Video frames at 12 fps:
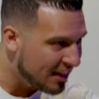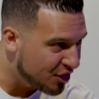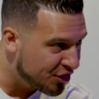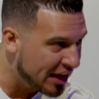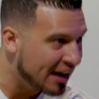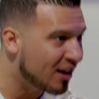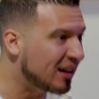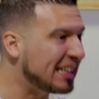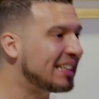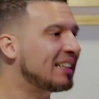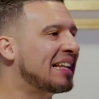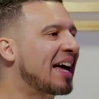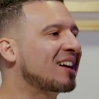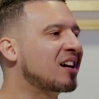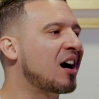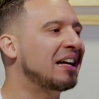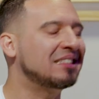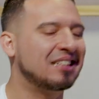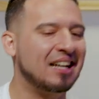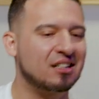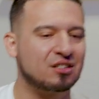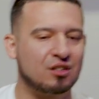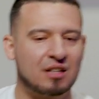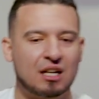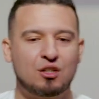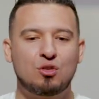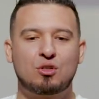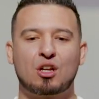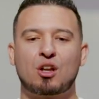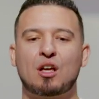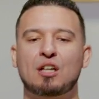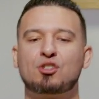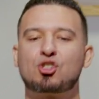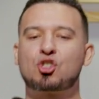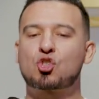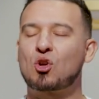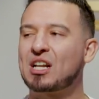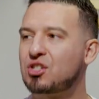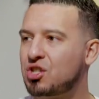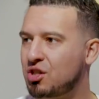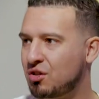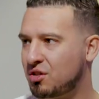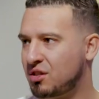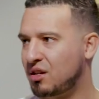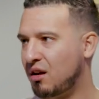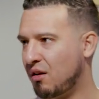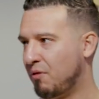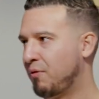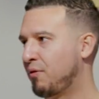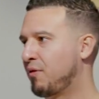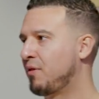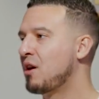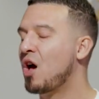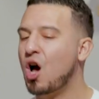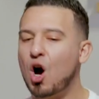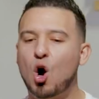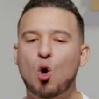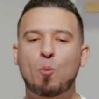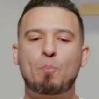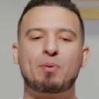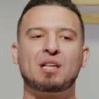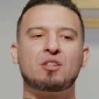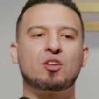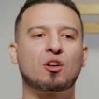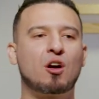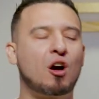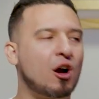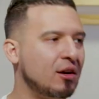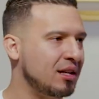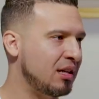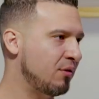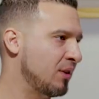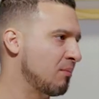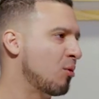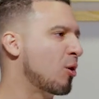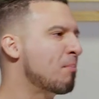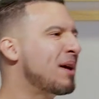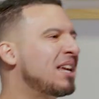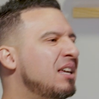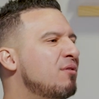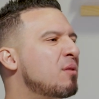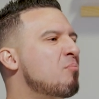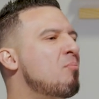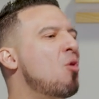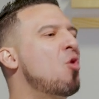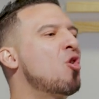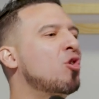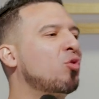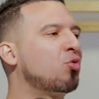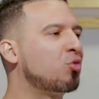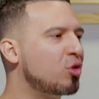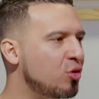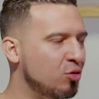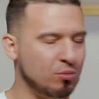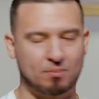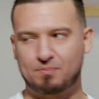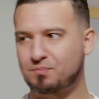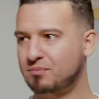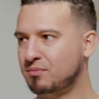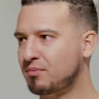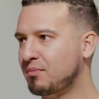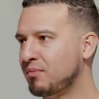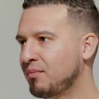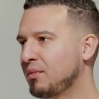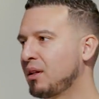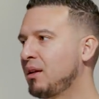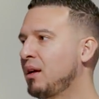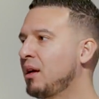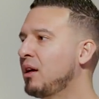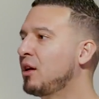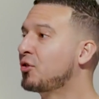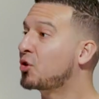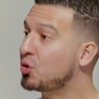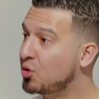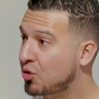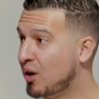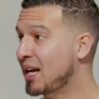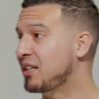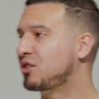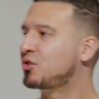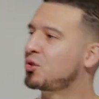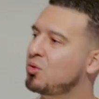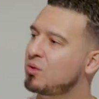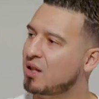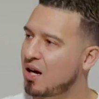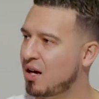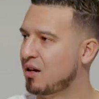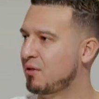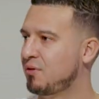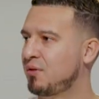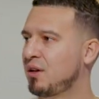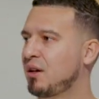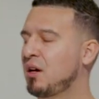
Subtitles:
there in that context so that you can stretch yourself, open your heart even more, make even more room through grace, through love